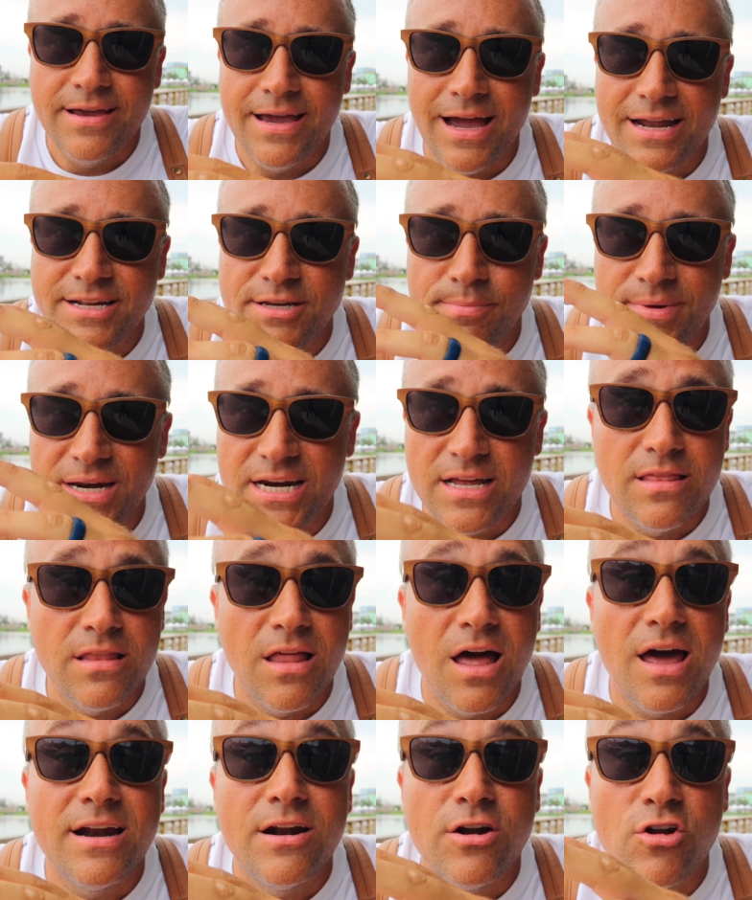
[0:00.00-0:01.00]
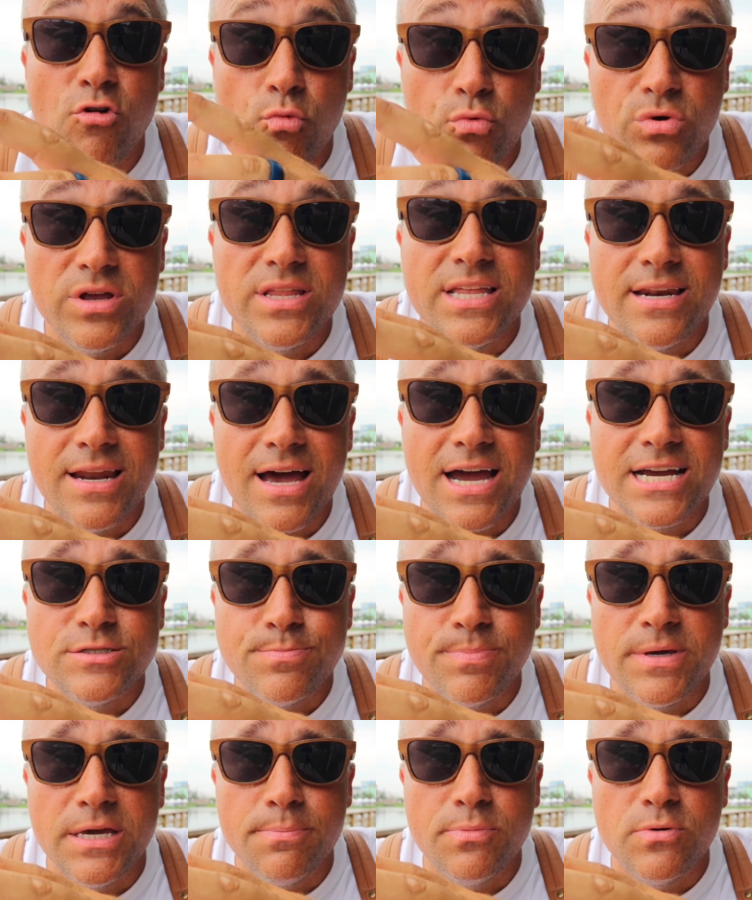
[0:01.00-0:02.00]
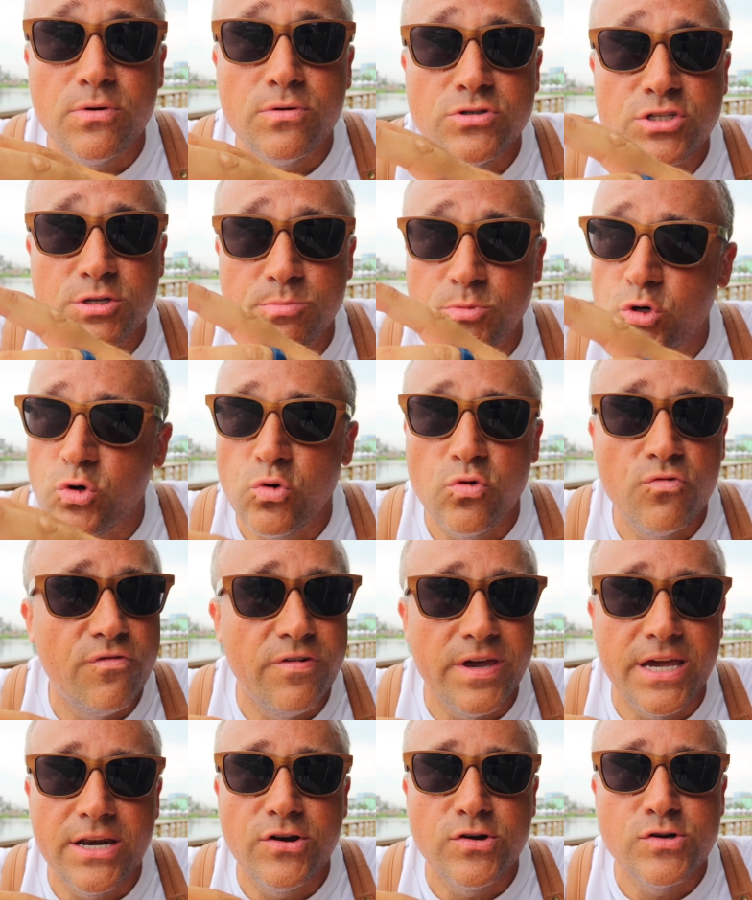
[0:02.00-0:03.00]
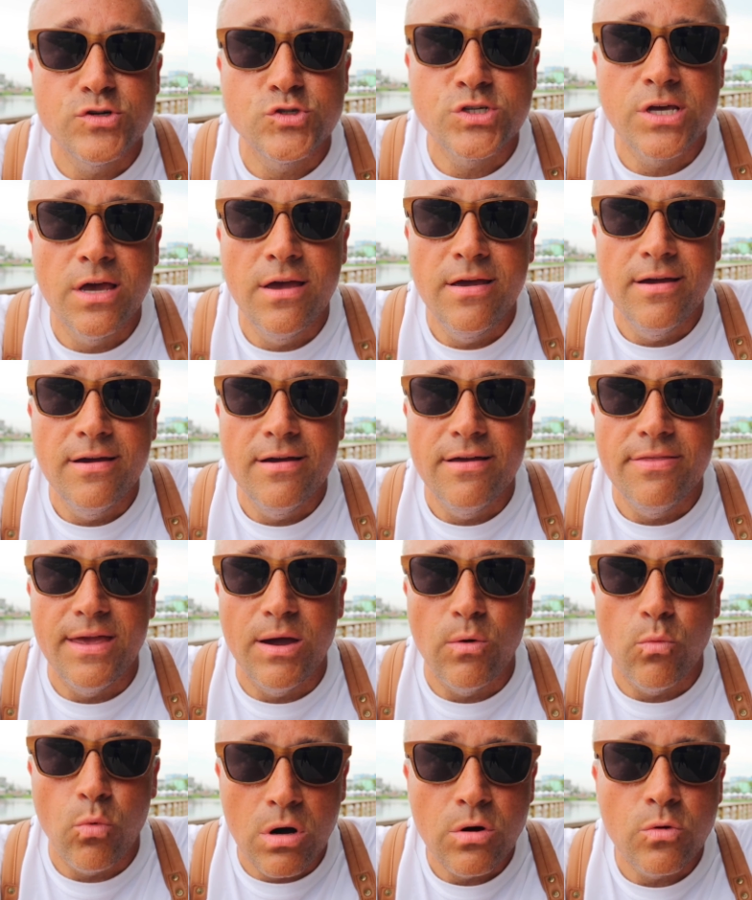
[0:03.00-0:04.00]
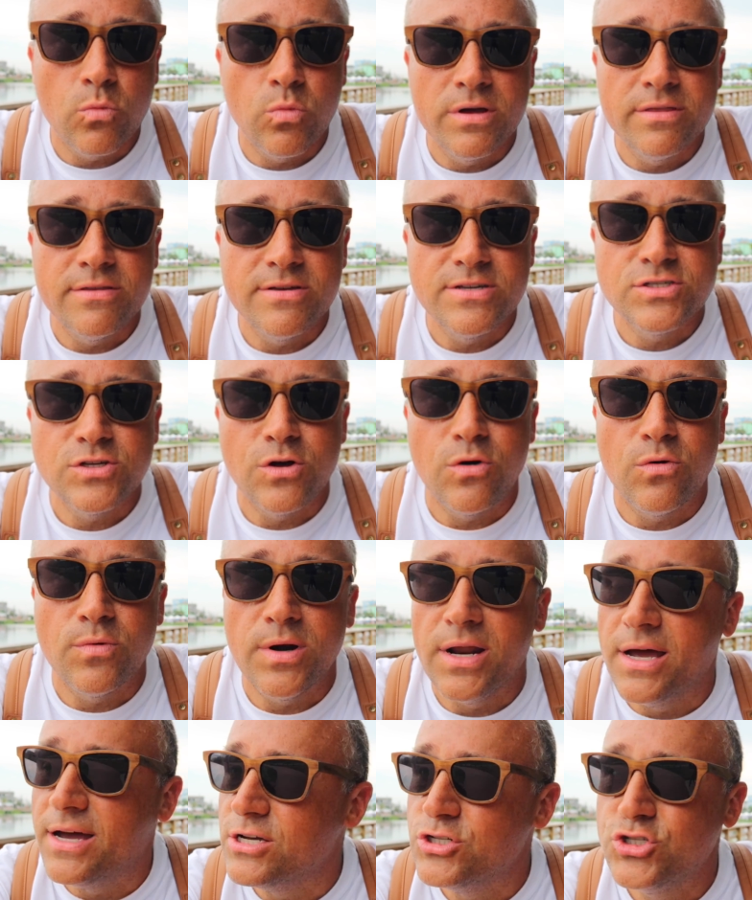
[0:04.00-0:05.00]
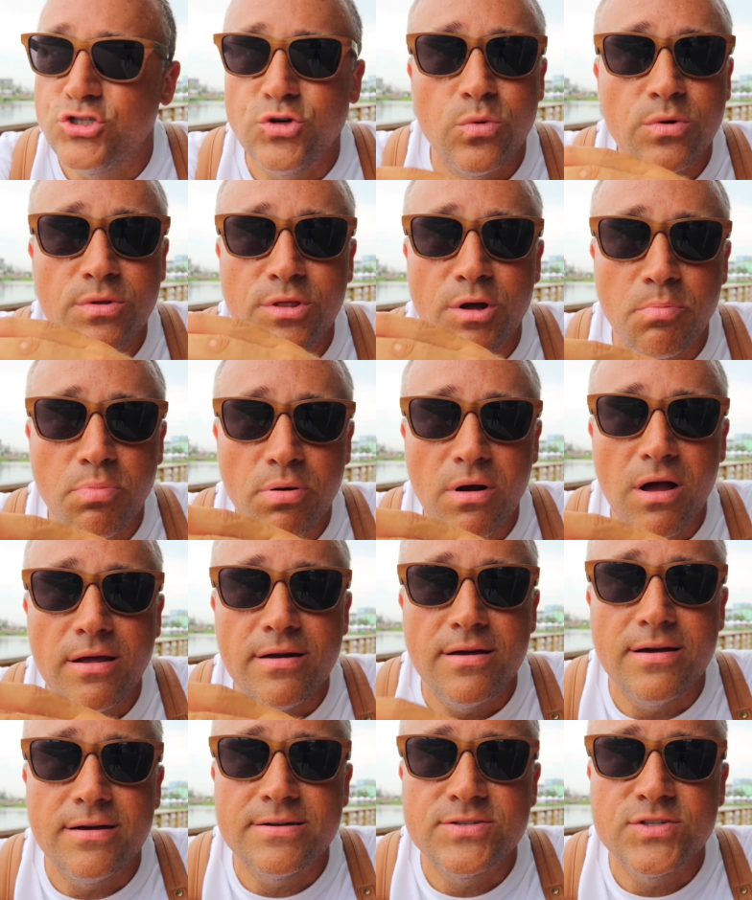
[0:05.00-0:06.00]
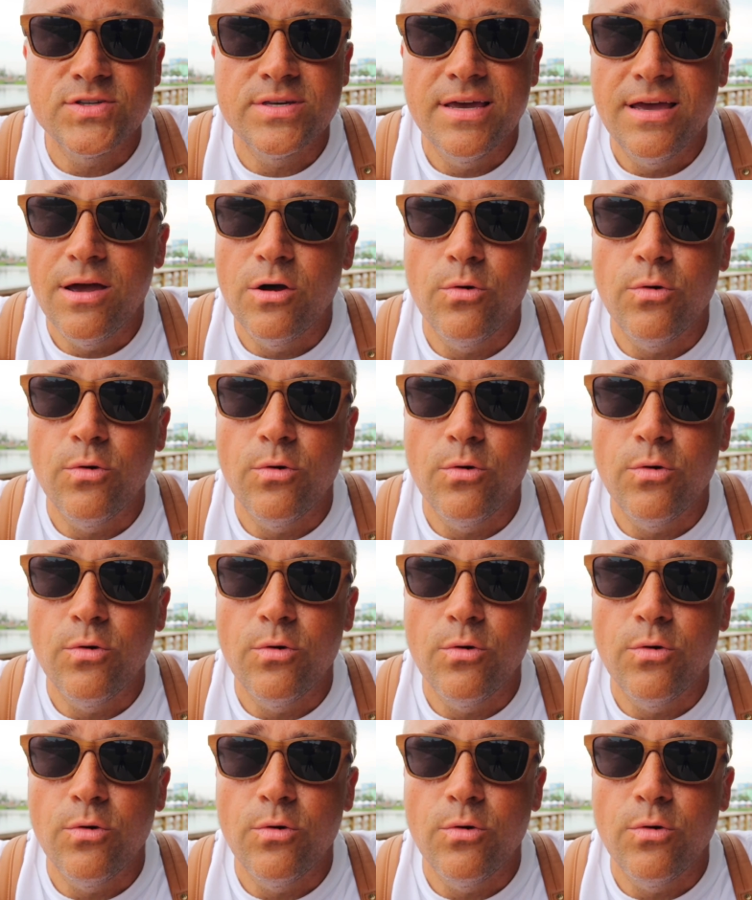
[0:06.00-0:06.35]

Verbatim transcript: Got to meet a lot of really nice people, some cool vendors that worked with us on uh, showing their products.